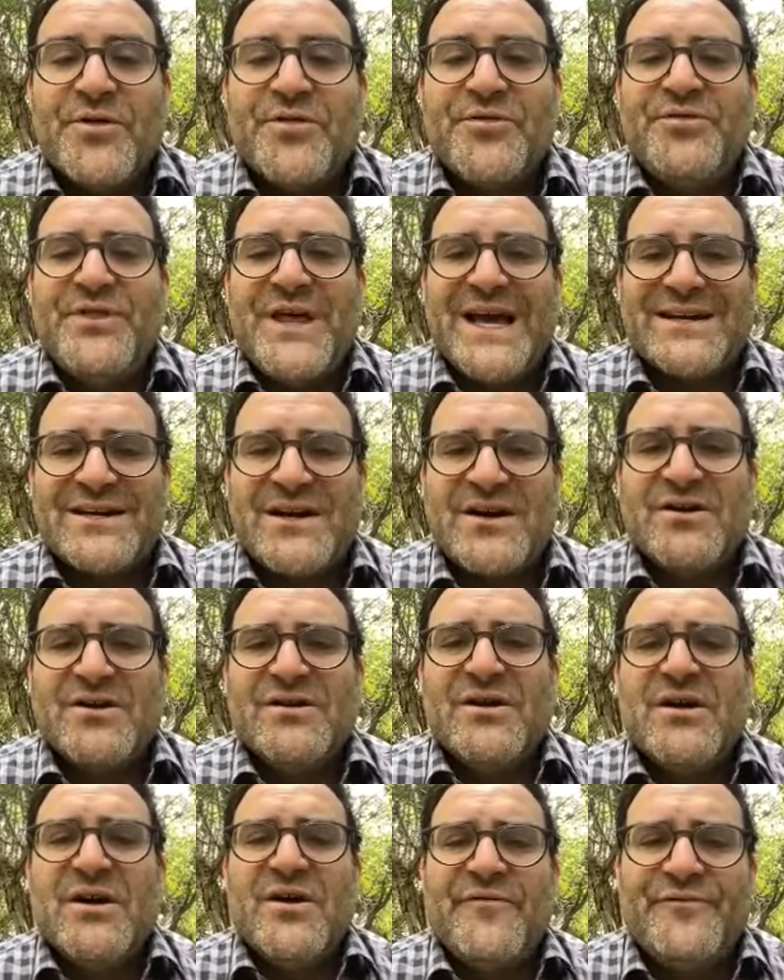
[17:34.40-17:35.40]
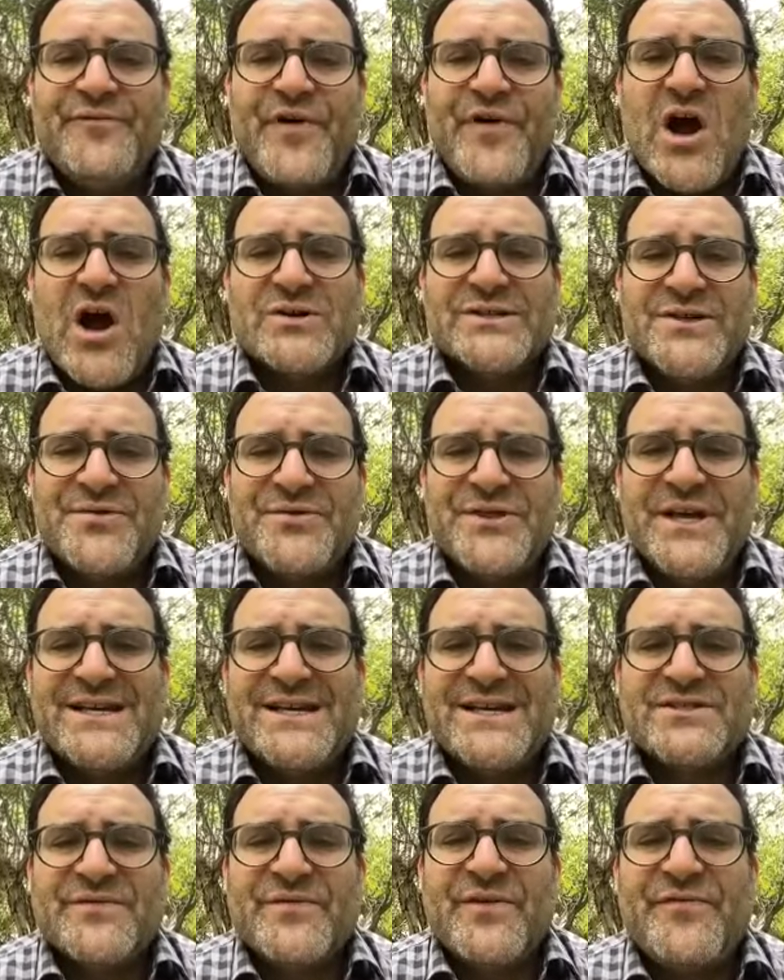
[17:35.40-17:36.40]
thick forest, the
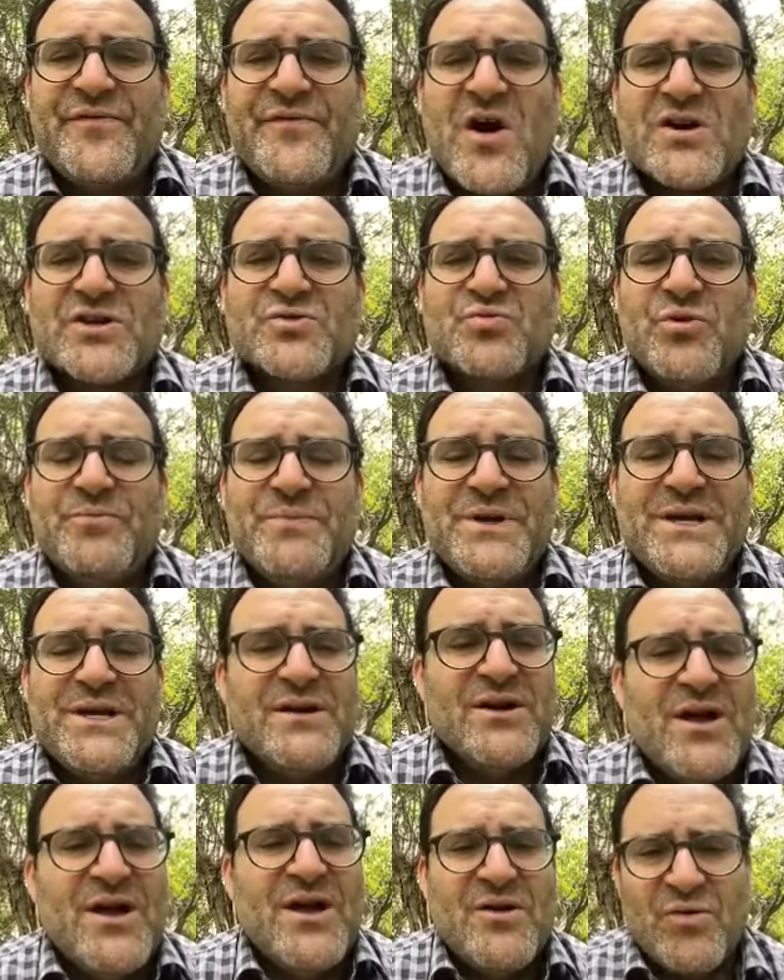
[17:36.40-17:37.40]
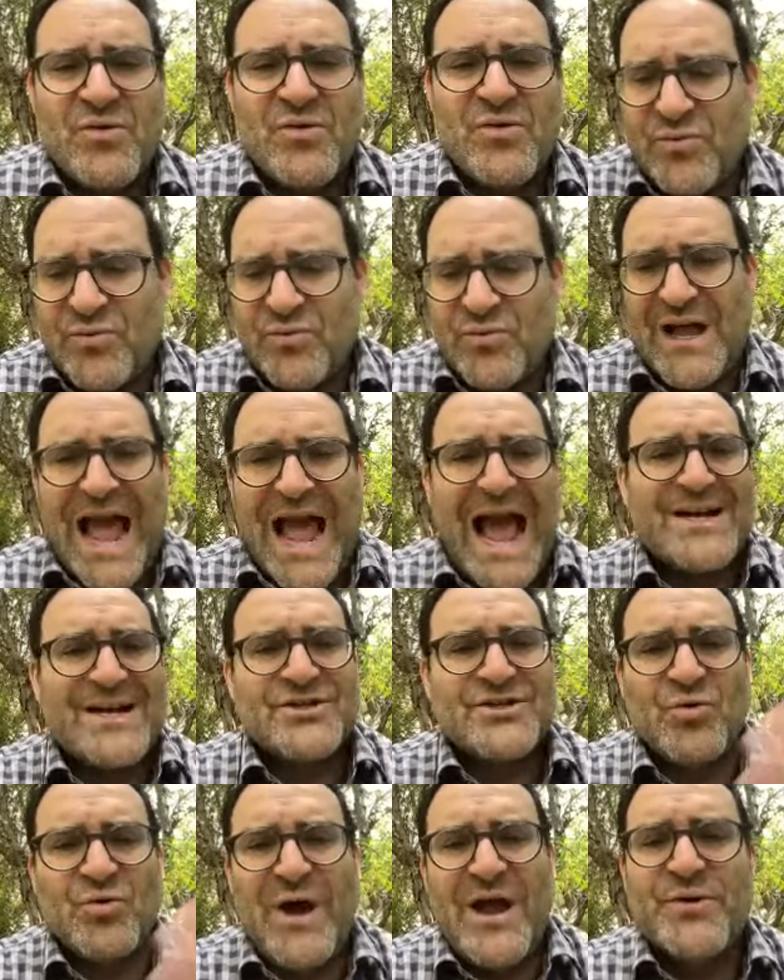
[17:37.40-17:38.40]
thickets of the forest will be
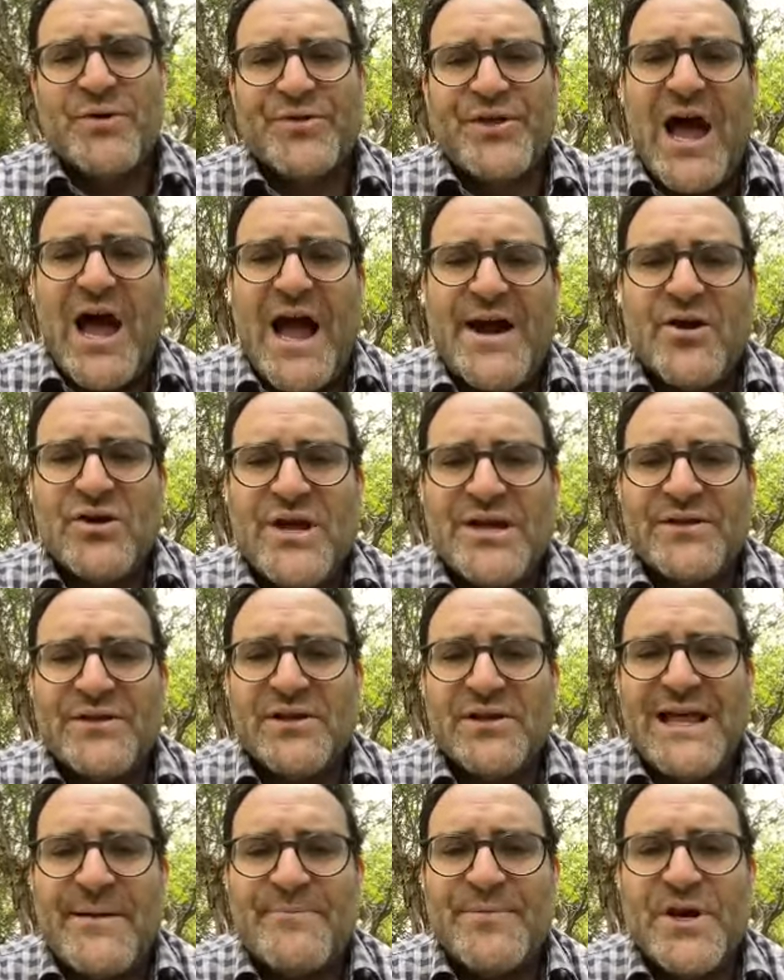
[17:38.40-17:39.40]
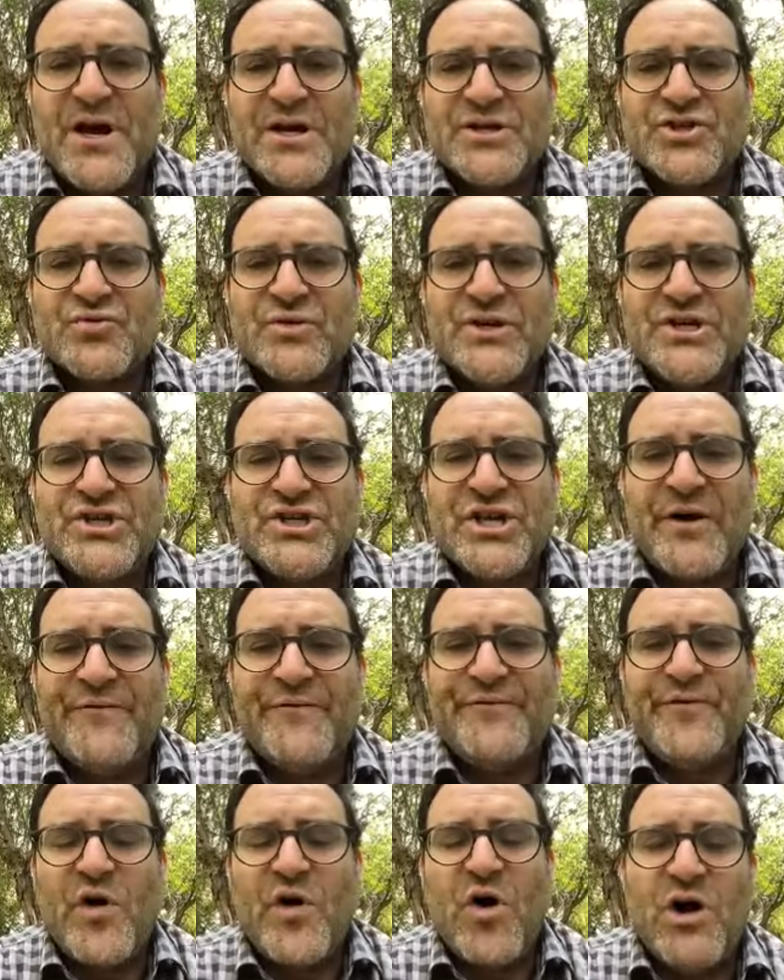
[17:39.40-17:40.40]
packed away with iron, and the Lebanon trees
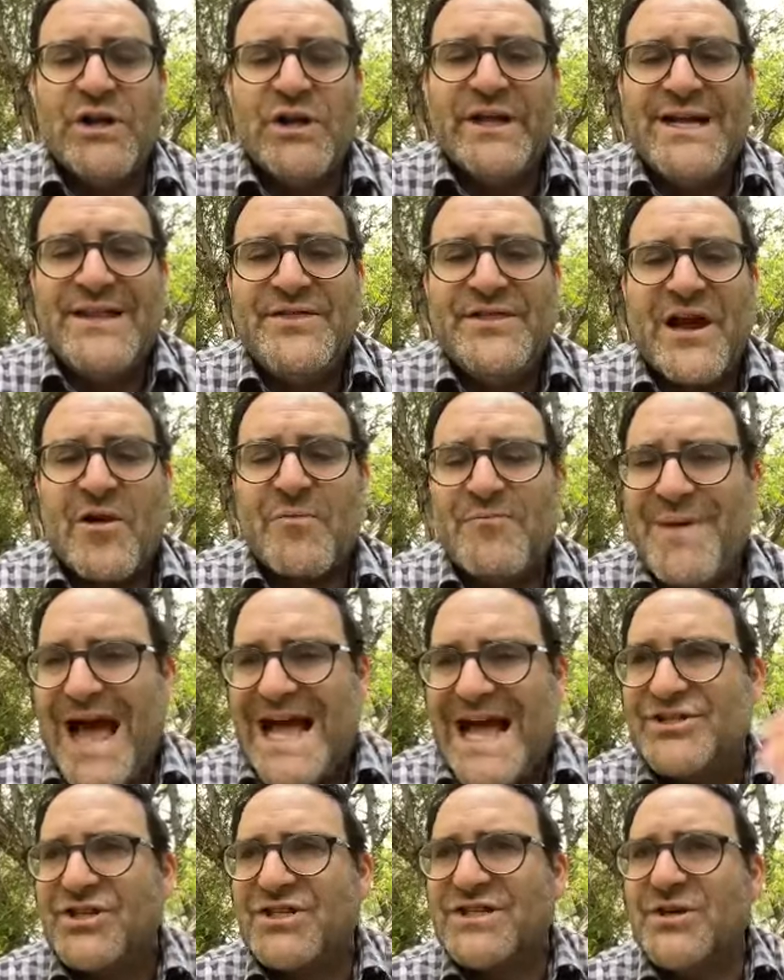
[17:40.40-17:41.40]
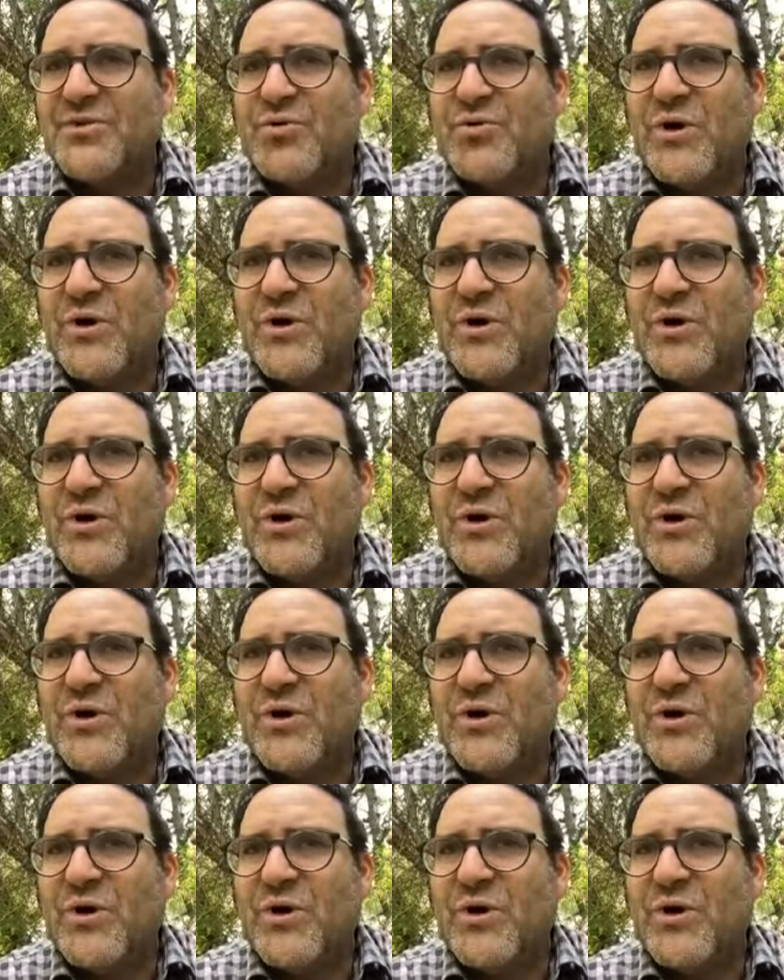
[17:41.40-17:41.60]
shall fall in their majesty.